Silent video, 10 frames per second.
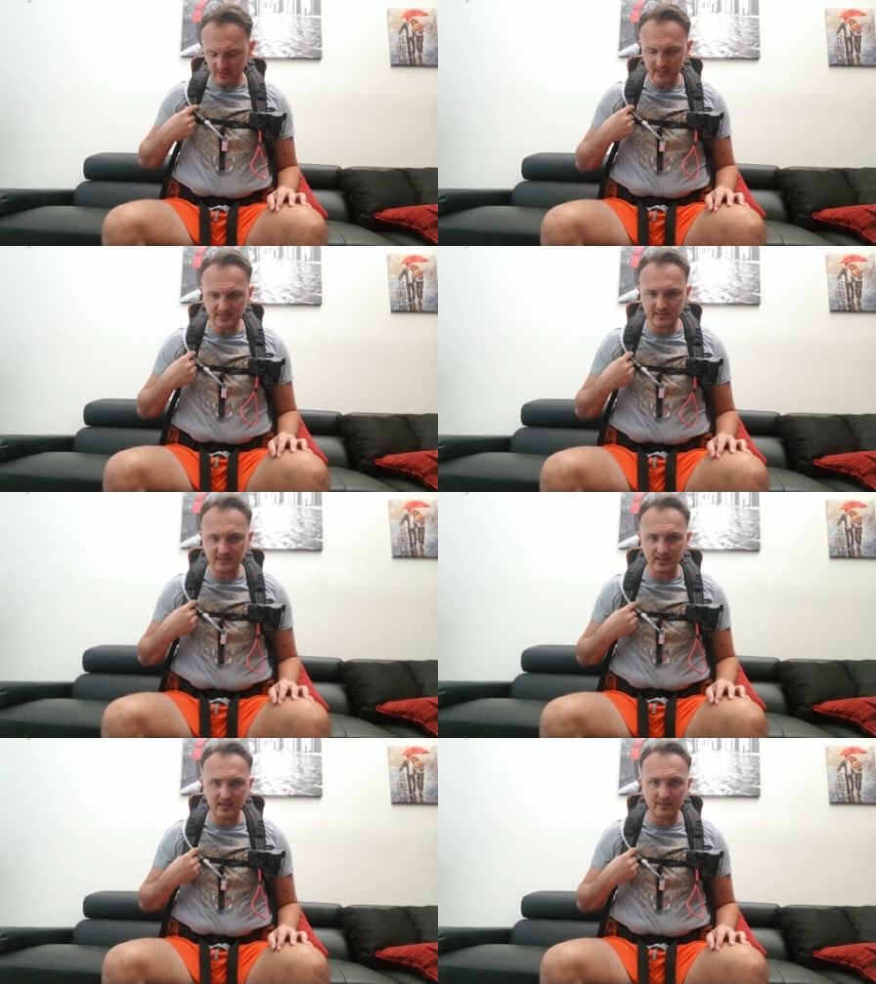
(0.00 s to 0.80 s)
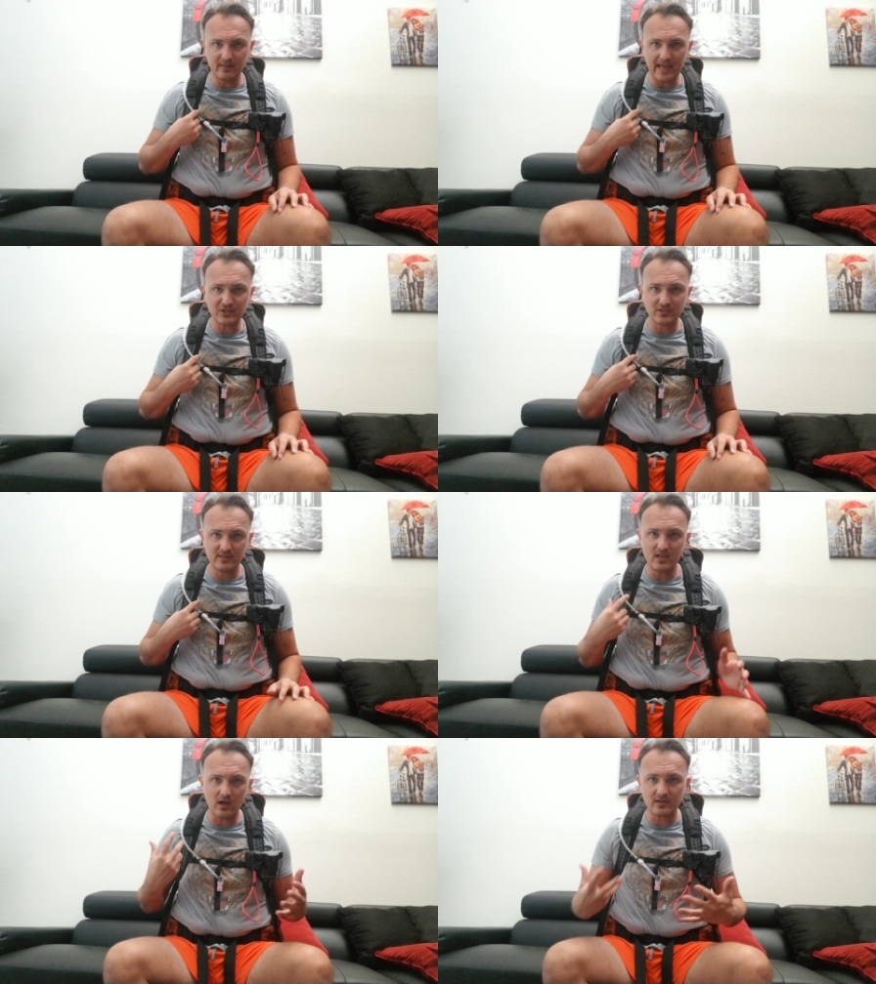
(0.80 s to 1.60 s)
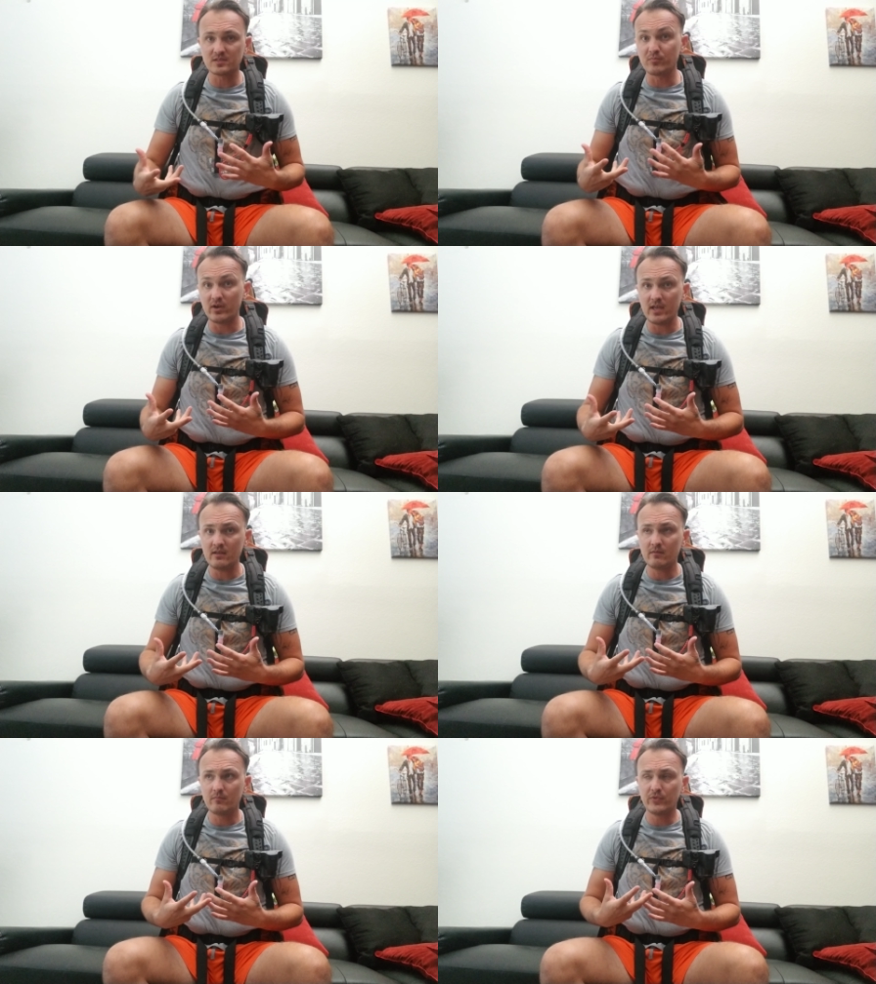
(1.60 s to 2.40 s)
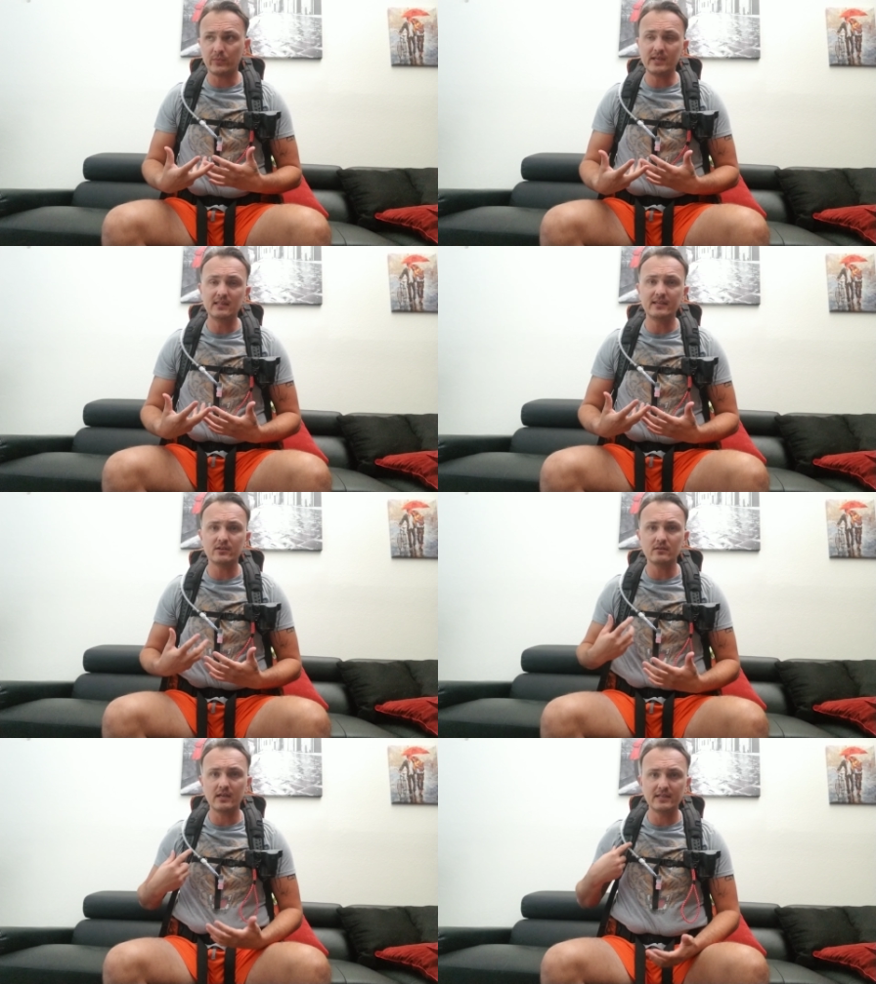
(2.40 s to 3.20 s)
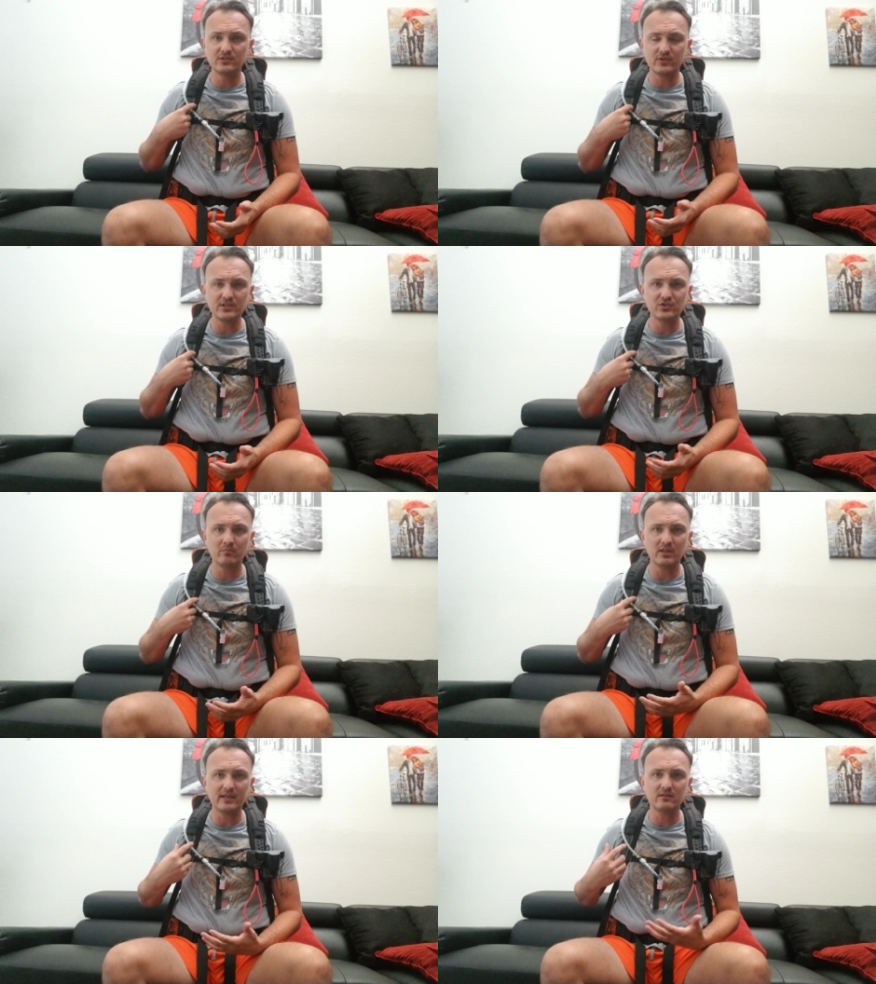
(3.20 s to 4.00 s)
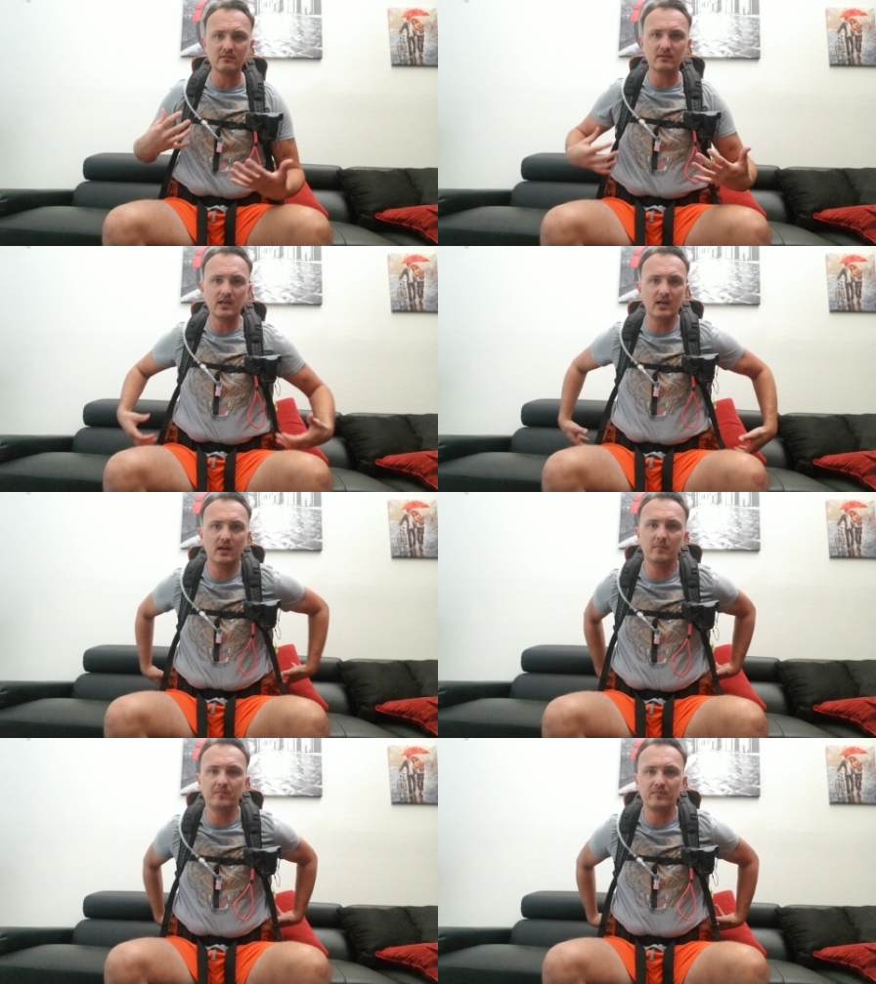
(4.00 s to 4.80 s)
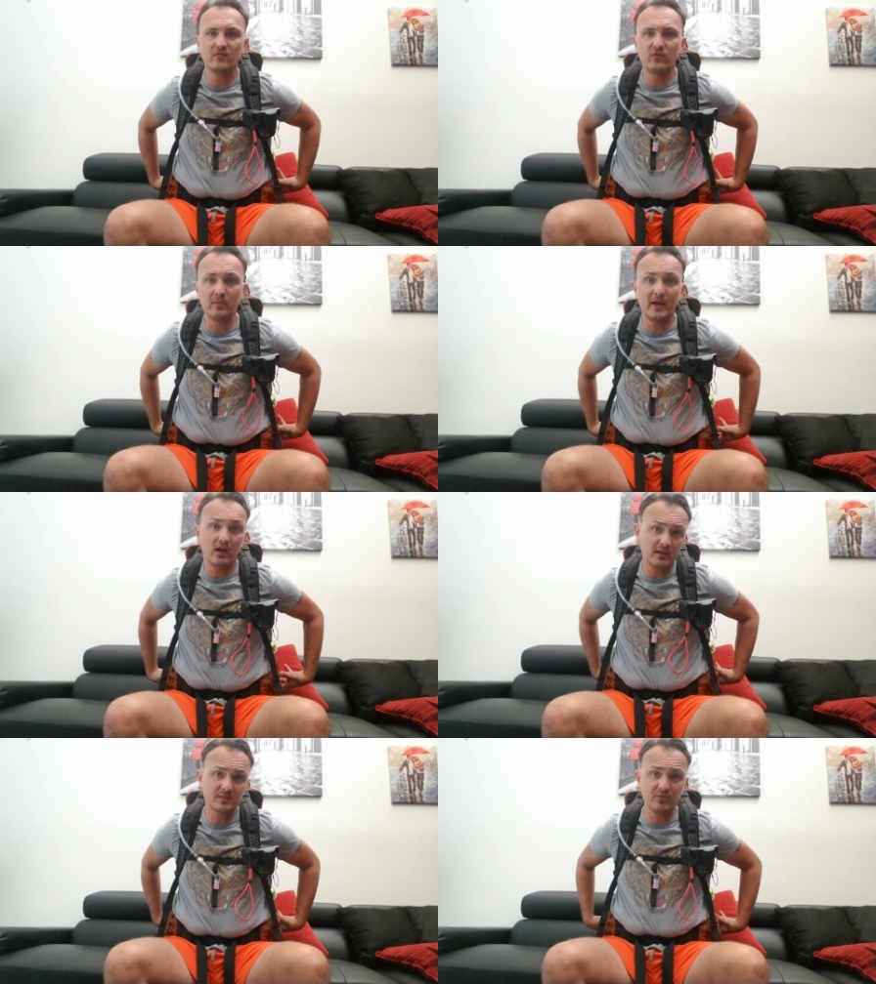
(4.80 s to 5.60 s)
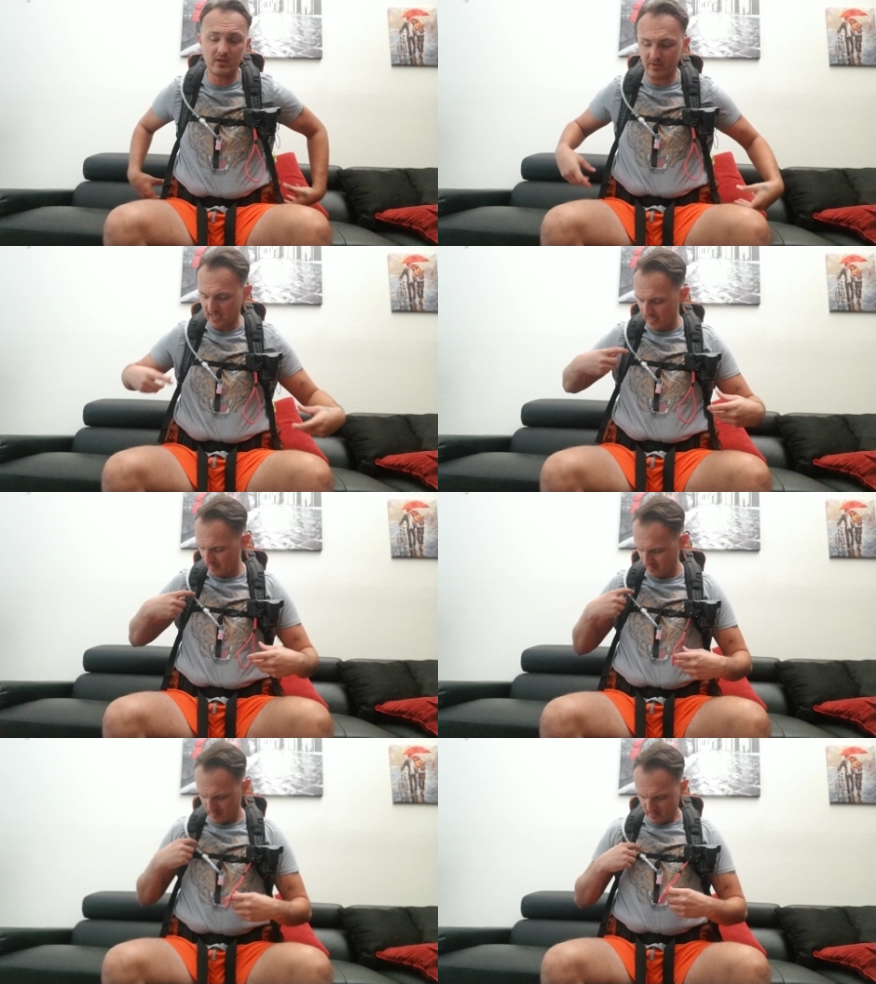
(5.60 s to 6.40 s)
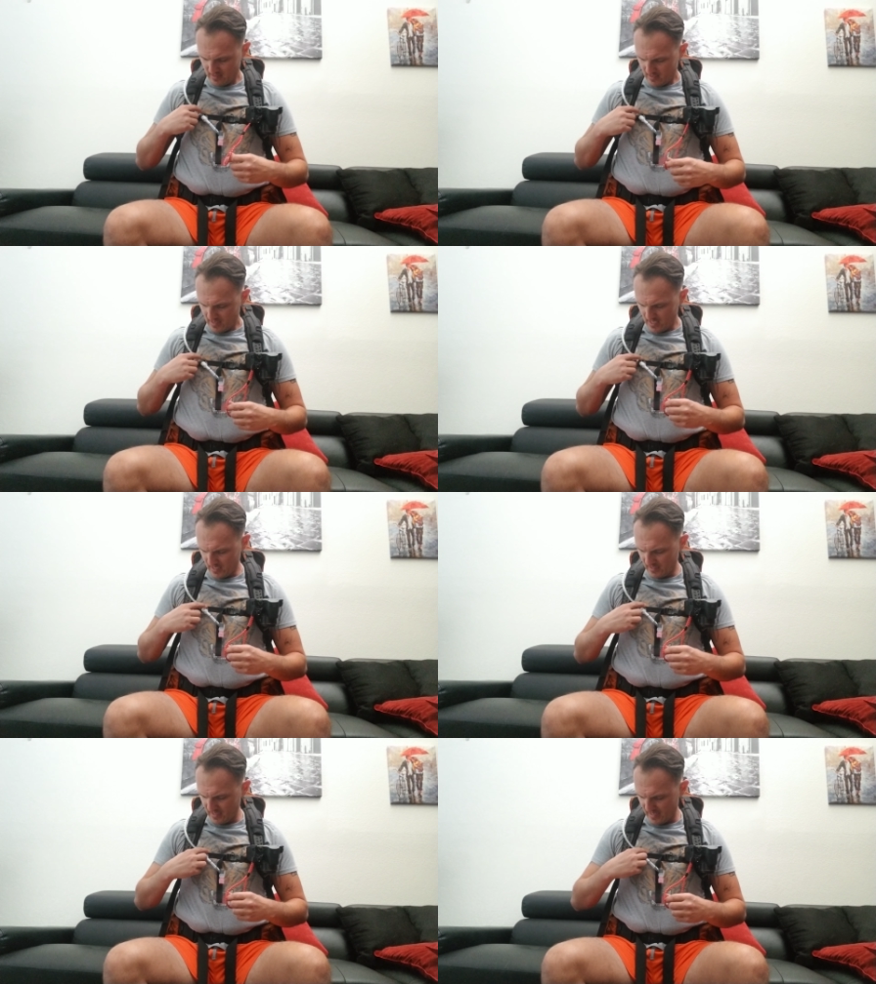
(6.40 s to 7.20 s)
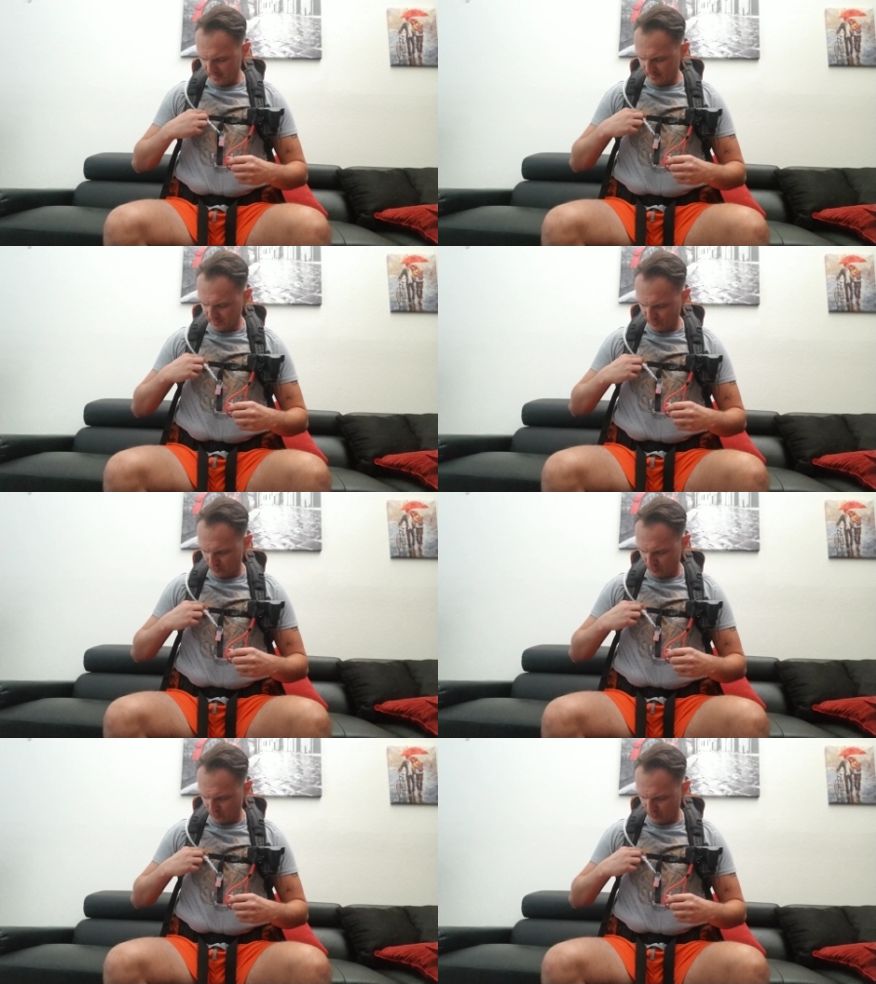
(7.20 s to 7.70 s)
It's actually the Osprey 3-liter hydration bladder for my Osprey pack, and it had this